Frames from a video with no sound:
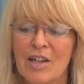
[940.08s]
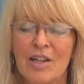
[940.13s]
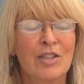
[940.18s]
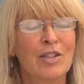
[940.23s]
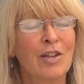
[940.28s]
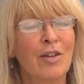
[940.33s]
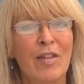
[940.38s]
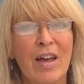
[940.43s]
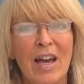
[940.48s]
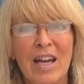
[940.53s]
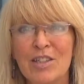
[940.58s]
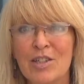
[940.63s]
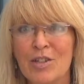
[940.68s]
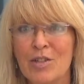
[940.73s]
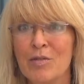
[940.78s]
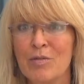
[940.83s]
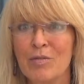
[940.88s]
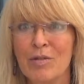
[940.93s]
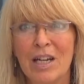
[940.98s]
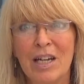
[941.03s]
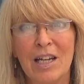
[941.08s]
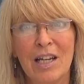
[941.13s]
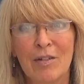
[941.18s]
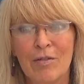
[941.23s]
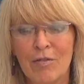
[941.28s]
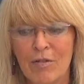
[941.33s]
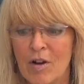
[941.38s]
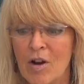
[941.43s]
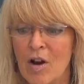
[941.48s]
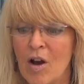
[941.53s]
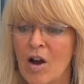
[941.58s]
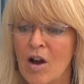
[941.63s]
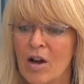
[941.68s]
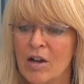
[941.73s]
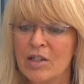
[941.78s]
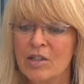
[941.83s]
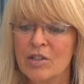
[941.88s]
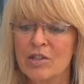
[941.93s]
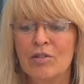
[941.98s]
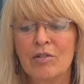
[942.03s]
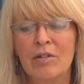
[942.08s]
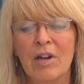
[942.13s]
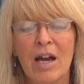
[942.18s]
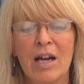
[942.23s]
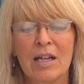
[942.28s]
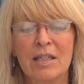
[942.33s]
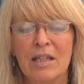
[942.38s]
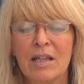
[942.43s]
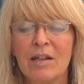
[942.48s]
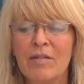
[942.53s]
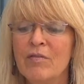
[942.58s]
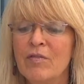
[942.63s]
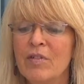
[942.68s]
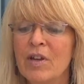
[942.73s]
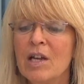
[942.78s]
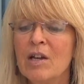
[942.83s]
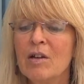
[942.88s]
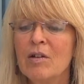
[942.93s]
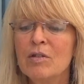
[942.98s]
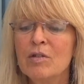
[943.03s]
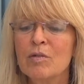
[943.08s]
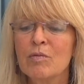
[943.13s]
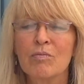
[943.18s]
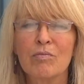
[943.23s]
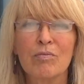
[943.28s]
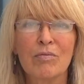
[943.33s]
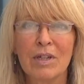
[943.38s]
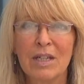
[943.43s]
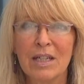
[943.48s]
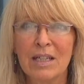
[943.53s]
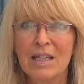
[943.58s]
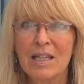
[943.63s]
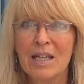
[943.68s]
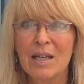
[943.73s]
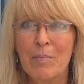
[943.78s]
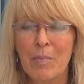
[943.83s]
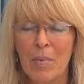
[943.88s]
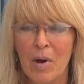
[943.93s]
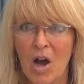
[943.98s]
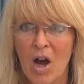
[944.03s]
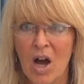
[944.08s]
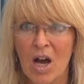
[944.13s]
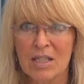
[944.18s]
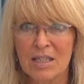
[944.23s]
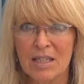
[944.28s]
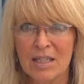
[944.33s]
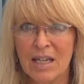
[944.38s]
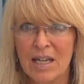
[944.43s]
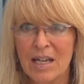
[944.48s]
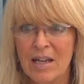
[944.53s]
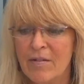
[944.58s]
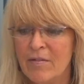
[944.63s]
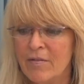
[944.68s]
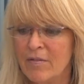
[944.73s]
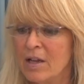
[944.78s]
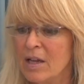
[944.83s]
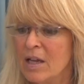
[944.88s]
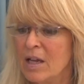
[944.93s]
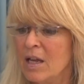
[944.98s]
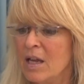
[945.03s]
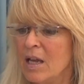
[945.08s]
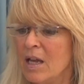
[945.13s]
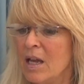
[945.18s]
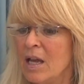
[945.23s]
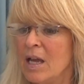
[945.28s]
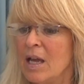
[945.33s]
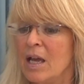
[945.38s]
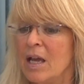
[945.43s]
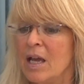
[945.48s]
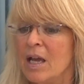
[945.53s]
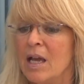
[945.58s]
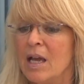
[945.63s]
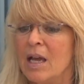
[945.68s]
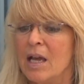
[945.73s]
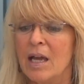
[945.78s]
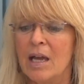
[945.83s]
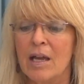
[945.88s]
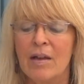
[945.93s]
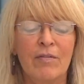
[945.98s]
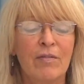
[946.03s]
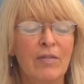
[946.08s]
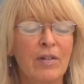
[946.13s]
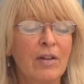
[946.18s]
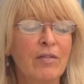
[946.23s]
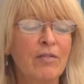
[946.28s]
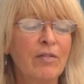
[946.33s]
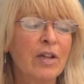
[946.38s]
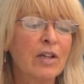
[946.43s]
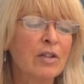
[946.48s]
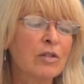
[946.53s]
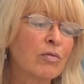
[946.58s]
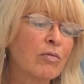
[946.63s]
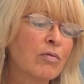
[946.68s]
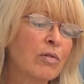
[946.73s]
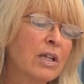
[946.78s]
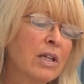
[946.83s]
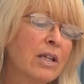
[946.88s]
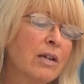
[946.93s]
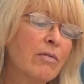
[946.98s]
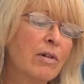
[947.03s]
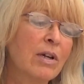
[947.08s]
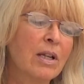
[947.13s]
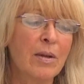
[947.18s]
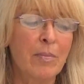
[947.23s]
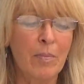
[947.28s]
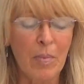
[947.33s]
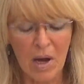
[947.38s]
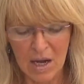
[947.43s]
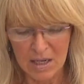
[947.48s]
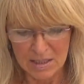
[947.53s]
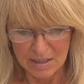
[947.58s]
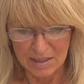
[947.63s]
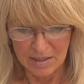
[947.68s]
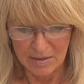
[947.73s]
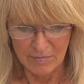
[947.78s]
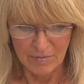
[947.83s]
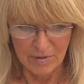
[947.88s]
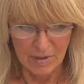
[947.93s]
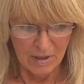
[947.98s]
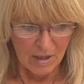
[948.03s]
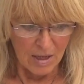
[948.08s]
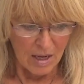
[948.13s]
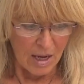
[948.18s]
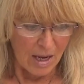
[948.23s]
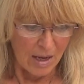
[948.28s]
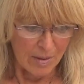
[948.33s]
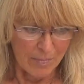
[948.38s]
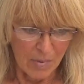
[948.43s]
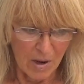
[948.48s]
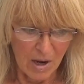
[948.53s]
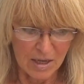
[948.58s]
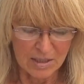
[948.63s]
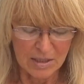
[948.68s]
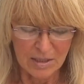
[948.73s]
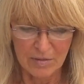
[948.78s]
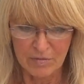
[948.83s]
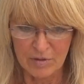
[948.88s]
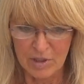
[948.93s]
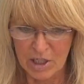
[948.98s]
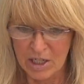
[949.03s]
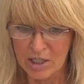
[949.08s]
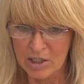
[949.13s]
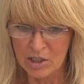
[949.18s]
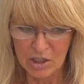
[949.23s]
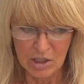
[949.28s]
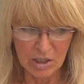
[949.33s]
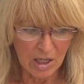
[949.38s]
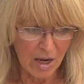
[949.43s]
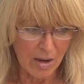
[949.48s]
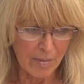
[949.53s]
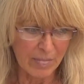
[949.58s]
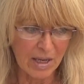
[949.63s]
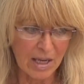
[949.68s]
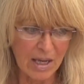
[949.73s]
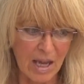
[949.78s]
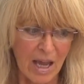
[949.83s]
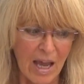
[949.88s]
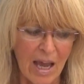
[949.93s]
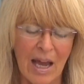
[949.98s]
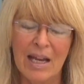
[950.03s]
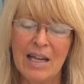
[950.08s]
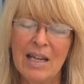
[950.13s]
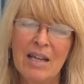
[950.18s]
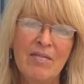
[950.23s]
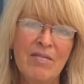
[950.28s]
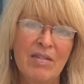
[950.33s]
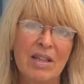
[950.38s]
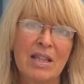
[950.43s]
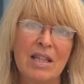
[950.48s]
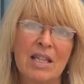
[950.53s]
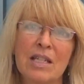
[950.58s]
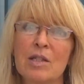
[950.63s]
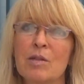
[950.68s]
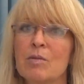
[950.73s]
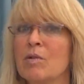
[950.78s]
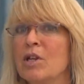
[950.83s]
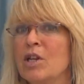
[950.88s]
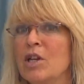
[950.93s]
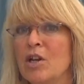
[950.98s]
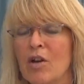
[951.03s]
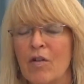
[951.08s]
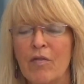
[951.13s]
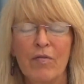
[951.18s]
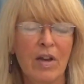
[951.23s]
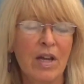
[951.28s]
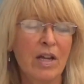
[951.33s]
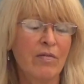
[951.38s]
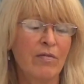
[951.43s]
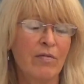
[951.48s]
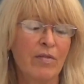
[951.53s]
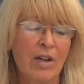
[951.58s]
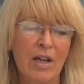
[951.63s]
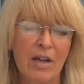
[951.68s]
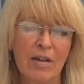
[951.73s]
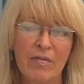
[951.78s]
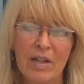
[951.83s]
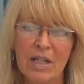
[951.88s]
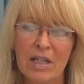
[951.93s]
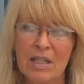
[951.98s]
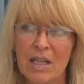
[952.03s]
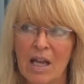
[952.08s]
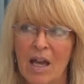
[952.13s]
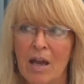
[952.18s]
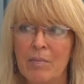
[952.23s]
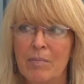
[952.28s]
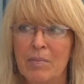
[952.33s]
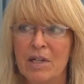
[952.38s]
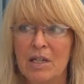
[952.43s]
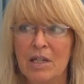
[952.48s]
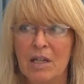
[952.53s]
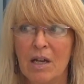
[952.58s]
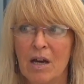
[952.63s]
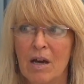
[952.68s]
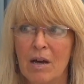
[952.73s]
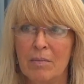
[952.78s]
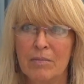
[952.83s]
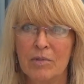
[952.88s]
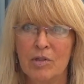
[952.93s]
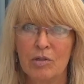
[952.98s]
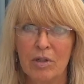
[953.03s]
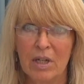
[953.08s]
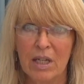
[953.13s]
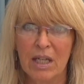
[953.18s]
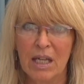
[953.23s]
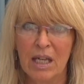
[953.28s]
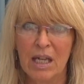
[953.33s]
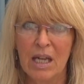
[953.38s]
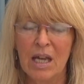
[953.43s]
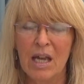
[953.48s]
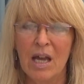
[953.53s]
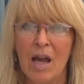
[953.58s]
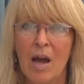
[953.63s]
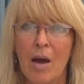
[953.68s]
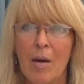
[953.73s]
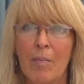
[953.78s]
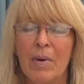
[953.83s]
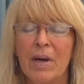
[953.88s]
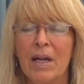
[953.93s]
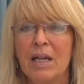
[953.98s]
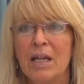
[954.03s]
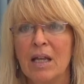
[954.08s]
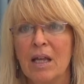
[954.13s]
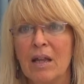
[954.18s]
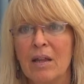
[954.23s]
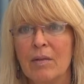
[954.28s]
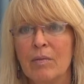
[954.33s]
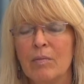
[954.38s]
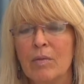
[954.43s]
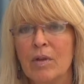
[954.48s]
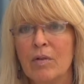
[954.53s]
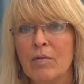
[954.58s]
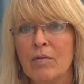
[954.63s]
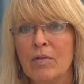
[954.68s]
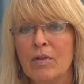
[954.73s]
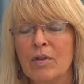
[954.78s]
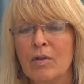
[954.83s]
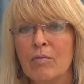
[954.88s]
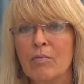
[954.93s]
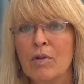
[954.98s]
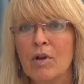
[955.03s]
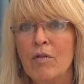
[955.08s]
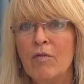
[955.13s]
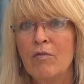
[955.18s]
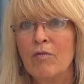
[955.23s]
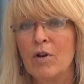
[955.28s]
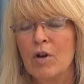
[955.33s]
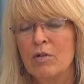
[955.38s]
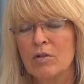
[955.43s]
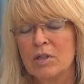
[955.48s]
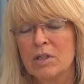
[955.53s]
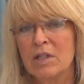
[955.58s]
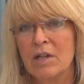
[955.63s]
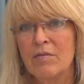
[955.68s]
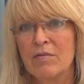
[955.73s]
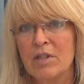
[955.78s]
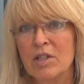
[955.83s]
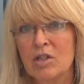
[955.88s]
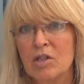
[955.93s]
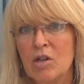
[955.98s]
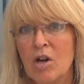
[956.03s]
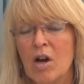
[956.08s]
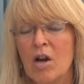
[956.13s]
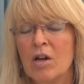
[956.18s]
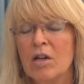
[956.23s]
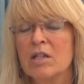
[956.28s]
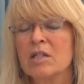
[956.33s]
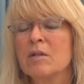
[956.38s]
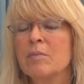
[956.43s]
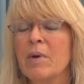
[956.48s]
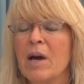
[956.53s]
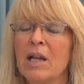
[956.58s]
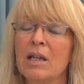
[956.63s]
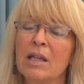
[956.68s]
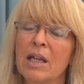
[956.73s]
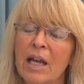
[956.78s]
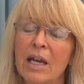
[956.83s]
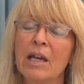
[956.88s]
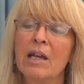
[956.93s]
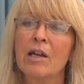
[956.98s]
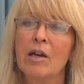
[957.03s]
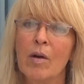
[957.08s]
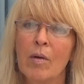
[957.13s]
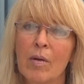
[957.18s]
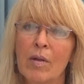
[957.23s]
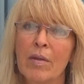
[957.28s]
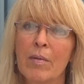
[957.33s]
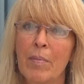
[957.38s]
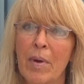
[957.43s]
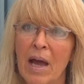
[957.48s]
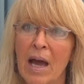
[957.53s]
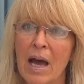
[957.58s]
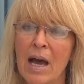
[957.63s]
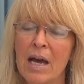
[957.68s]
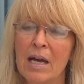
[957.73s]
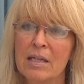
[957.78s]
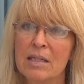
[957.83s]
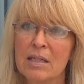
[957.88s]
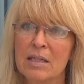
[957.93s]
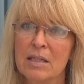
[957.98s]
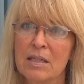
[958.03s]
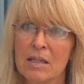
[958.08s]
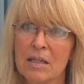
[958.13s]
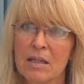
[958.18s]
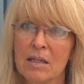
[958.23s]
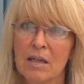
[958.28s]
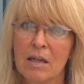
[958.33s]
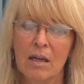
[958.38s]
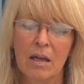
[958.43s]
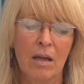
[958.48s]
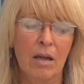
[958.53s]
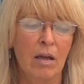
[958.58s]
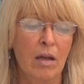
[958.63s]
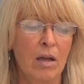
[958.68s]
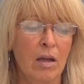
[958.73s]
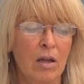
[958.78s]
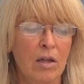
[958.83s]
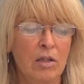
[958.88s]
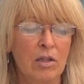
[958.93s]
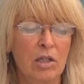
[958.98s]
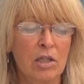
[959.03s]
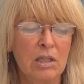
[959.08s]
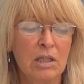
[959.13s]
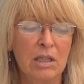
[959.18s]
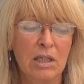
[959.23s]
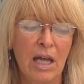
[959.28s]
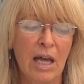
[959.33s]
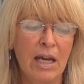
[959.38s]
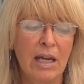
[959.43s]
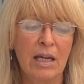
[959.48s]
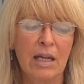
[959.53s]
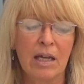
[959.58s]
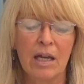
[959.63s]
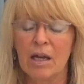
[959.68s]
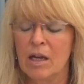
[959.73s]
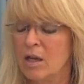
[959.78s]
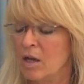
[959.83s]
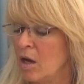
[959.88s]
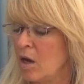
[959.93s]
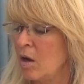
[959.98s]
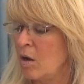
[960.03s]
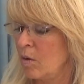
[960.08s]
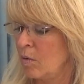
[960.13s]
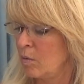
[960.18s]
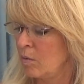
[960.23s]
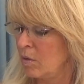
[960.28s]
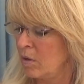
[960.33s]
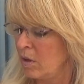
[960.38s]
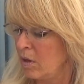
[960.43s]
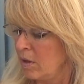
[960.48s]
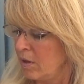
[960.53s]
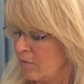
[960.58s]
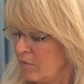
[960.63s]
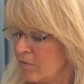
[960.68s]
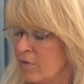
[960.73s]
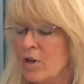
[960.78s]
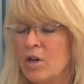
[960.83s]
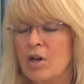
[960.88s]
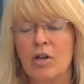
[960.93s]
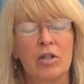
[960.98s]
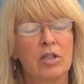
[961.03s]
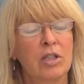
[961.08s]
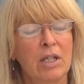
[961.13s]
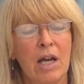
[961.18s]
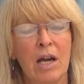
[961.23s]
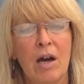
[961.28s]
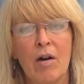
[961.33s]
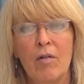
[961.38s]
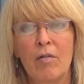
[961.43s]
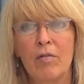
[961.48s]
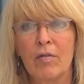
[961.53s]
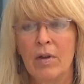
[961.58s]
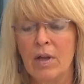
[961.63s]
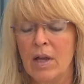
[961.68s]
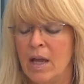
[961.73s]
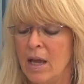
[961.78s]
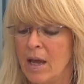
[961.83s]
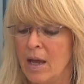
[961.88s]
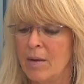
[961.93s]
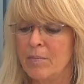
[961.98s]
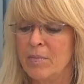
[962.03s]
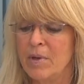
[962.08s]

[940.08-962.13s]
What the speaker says: So that's your reading for August, you guys. It feels really positive. It feels really, really positive. And positive change is coming. And even this one, you know, forgiveness can be tricky. But the real focus of this card is about letting go of the past. Just letting it go for yourself. And